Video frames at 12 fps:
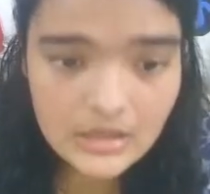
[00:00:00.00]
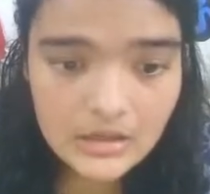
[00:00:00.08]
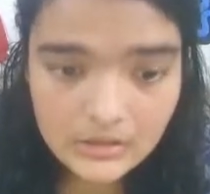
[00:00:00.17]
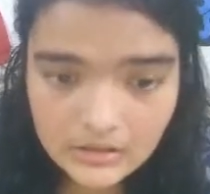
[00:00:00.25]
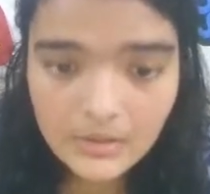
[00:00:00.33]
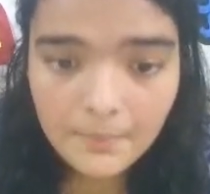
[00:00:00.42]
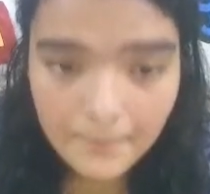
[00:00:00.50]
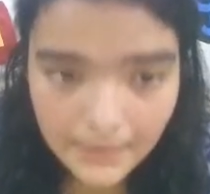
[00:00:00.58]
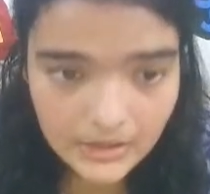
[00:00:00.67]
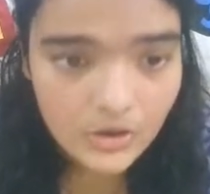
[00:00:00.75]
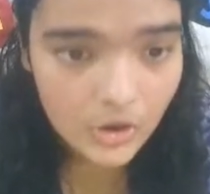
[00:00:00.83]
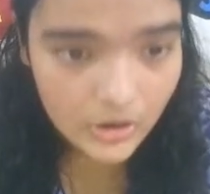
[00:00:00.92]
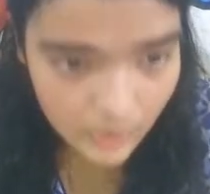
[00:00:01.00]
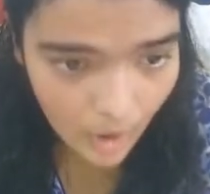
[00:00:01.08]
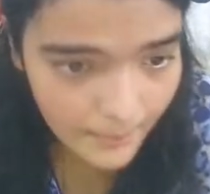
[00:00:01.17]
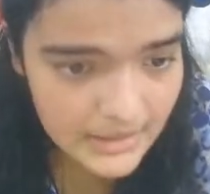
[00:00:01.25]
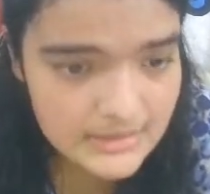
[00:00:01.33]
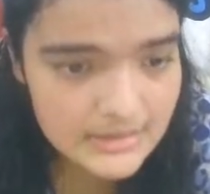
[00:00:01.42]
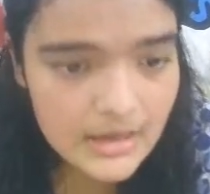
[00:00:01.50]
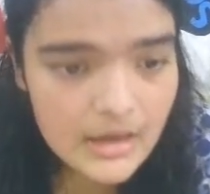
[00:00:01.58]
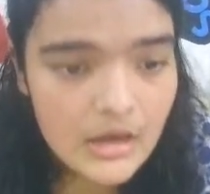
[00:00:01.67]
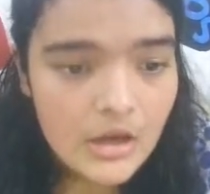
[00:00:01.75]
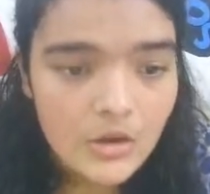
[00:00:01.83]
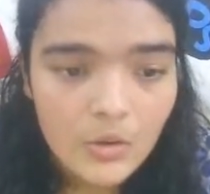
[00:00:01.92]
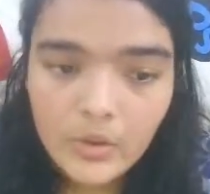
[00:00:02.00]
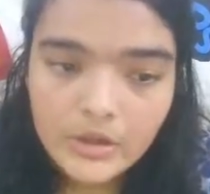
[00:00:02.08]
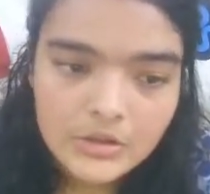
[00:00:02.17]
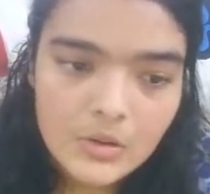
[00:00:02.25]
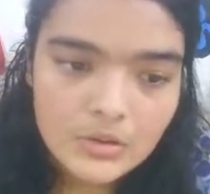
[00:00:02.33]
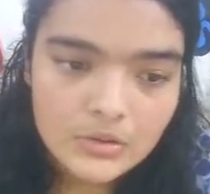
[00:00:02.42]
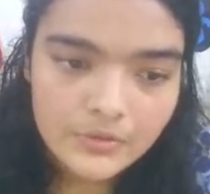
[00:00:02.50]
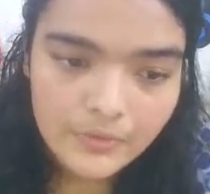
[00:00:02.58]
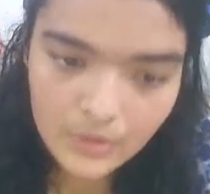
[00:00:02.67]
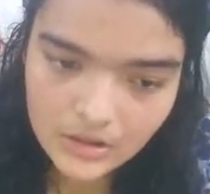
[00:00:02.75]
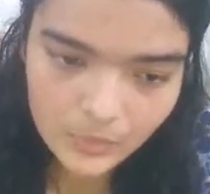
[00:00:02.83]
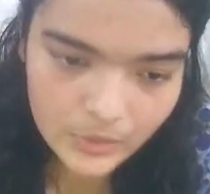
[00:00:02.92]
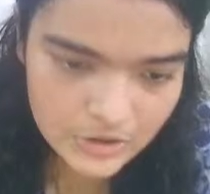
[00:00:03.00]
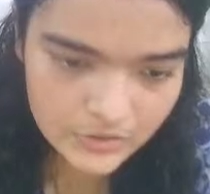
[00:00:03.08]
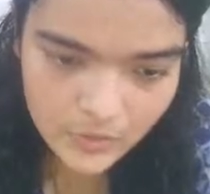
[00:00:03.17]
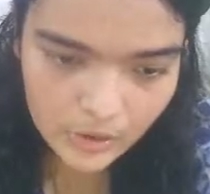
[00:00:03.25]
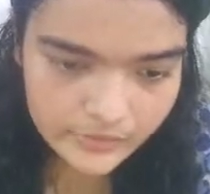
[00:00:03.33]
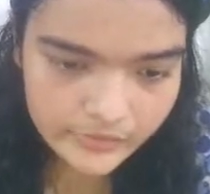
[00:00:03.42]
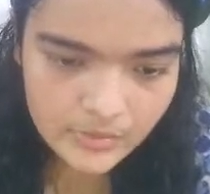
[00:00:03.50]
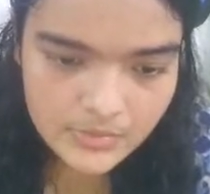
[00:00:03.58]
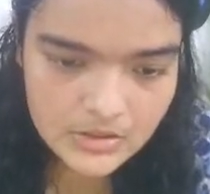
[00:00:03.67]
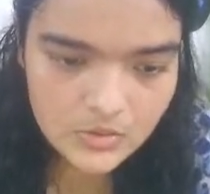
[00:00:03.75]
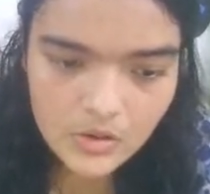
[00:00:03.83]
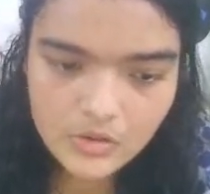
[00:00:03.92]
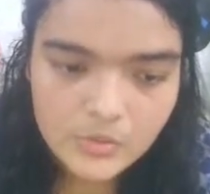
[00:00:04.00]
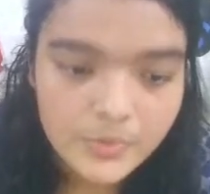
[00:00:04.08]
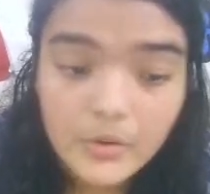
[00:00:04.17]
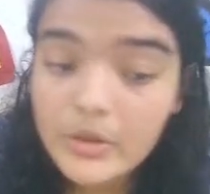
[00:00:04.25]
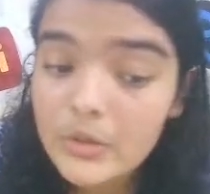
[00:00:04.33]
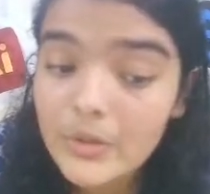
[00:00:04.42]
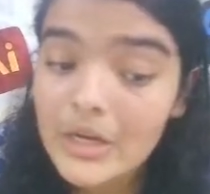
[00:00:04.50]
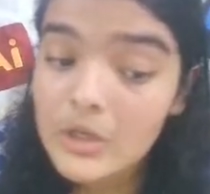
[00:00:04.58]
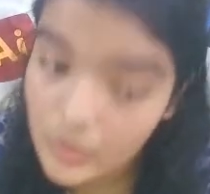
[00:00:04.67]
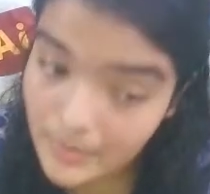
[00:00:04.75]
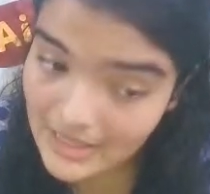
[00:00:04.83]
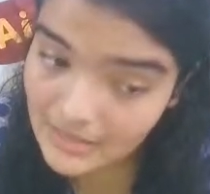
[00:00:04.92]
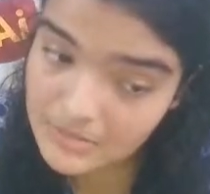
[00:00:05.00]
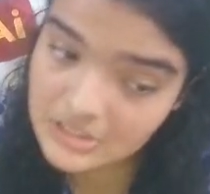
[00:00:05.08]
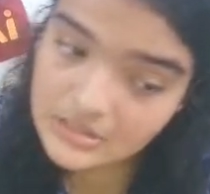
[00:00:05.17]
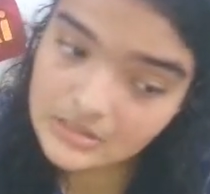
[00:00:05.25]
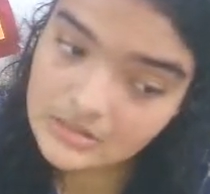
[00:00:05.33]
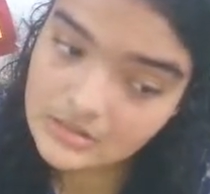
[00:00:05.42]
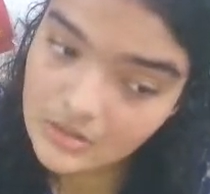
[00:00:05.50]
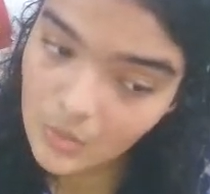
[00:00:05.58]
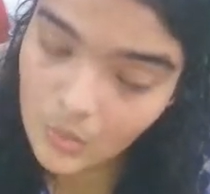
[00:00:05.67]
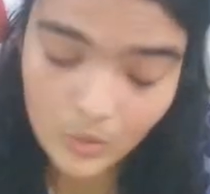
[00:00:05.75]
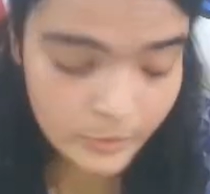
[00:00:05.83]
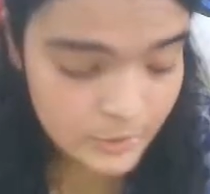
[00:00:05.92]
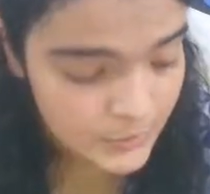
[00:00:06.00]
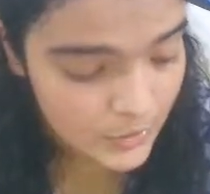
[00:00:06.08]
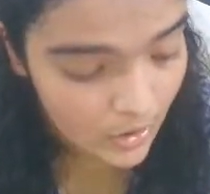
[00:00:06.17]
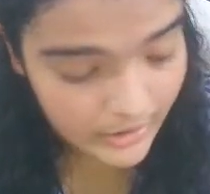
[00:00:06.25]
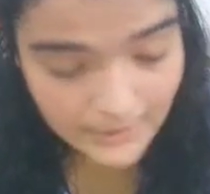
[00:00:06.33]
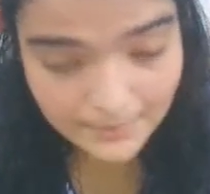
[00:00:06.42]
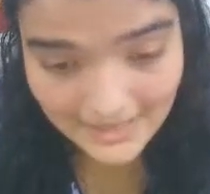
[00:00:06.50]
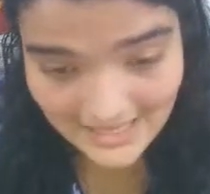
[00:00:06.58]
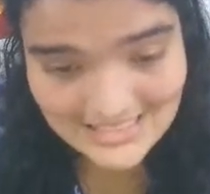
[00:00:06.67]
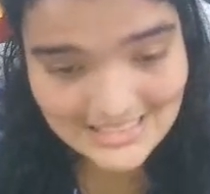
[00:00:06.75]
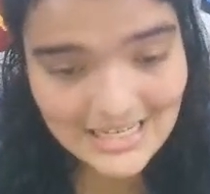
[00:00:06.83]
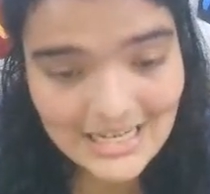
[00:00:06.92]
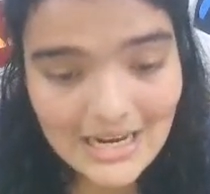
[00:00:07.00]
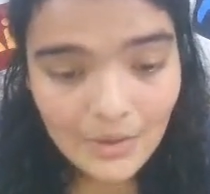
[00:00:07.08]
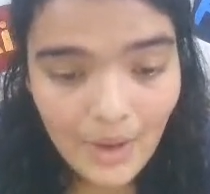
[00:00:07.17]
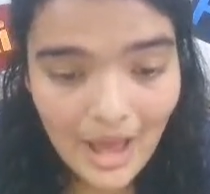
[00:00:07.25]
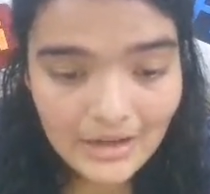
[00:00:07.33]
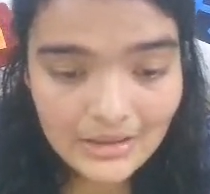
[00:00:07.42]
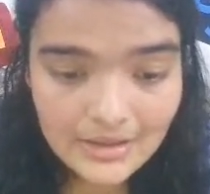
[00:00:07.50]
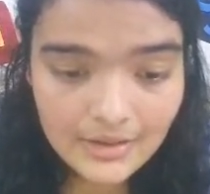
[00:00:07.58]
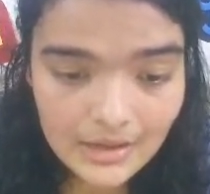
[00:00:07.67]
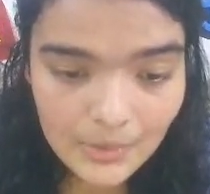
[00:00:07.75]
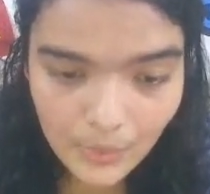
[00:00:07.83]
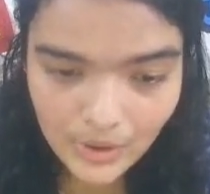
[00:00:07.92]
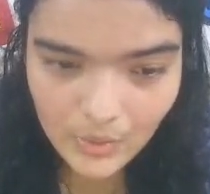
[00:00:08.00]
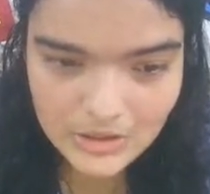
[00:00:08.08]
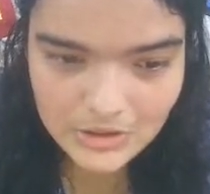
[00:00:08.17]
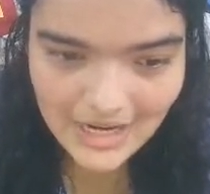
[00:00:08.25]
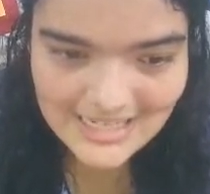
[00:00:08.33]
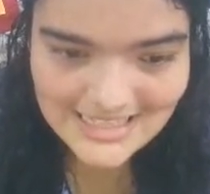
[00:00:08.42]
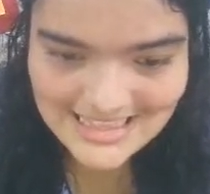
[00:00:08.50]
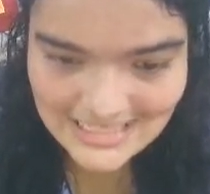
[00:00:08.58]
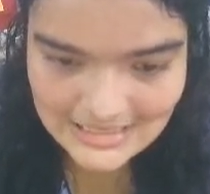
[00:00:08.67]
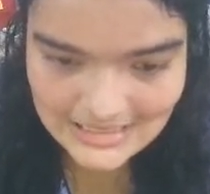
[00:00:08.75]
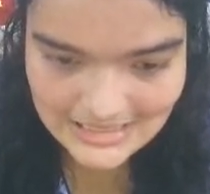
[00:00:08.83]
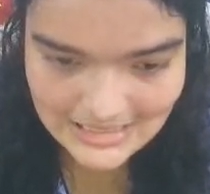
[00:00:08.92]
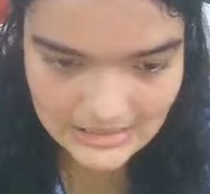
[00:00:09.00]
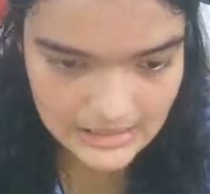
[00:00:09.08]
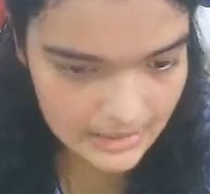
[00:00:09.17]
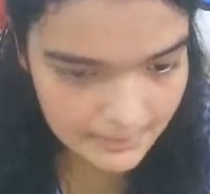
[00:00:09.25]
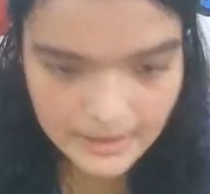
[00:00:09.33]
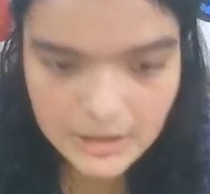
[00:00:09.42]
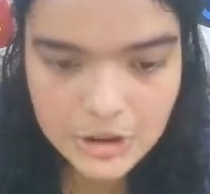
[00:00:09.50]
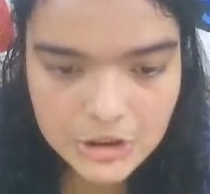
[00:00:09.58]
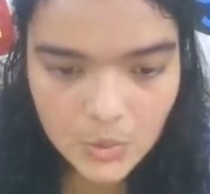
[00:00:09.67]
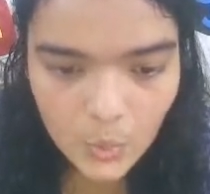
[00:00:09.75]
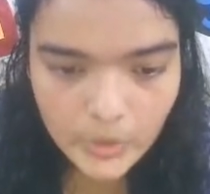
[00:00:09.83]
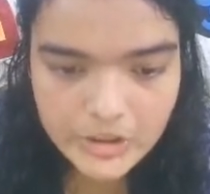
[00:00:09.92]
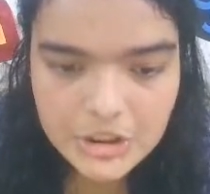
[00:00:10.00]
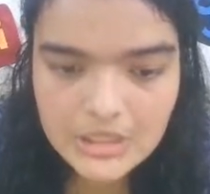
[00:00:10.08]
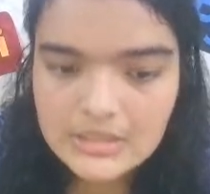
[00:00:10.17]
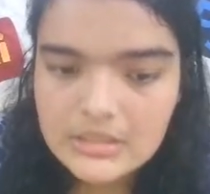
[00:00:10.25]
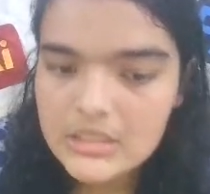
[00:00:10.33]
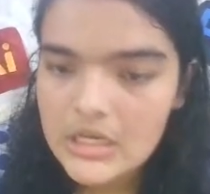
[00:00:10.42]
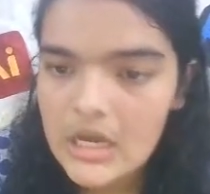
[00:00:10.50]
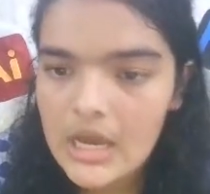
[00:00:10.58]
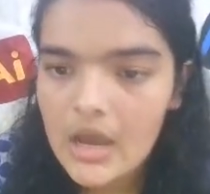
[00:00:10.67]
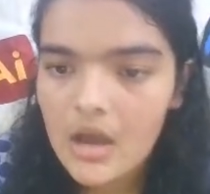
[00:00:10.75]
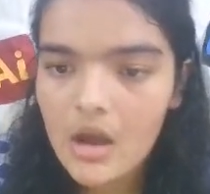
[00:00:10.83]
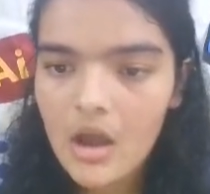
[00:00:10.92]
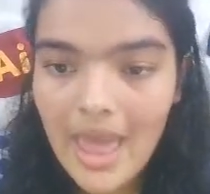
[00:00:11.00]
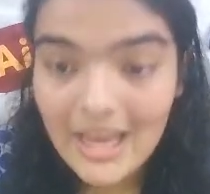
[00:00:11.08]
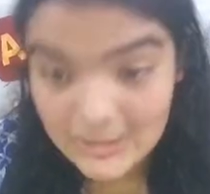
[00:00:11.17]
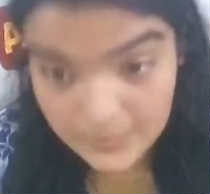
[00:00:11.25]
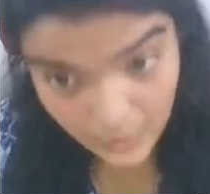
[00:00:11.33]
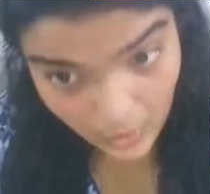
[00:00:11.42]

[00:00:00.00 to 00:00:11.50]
the pinned comments. You're going to go to the folder which you've gotten from the Discord group. You're going to get two main images. This is the logo, which we already placed, and then we're going to get this image, which is Explore